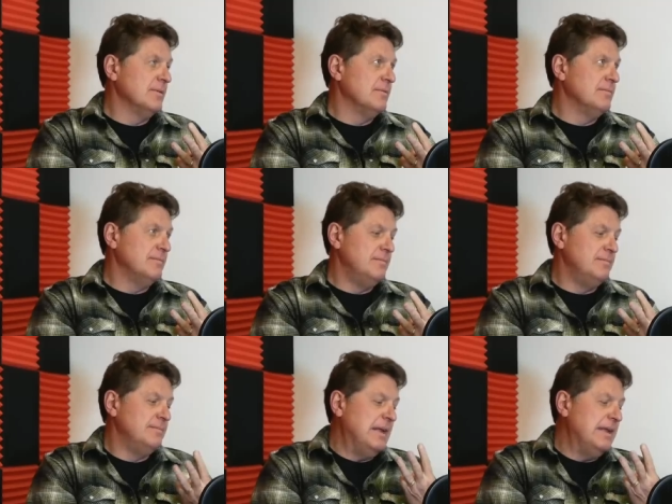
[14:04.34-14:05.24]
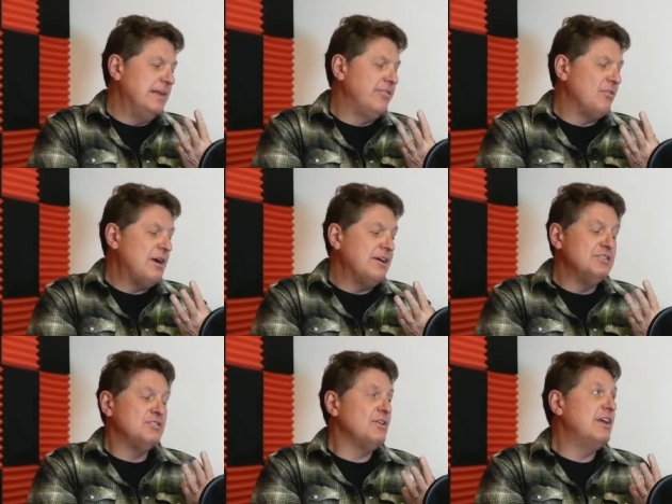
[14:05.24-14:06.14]
Yes, it is. And, and throughout
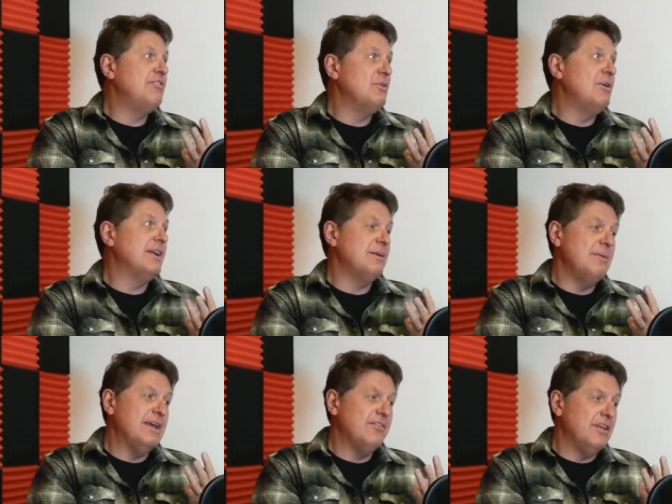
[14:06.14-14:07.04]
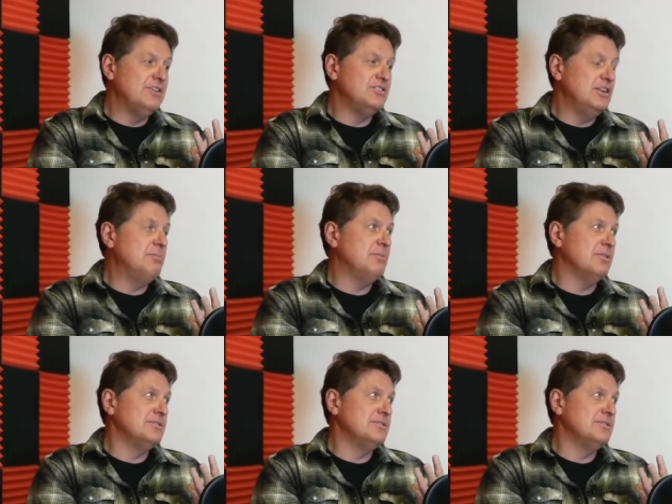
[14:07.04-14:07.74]
history, if you wanted to make things cheaper,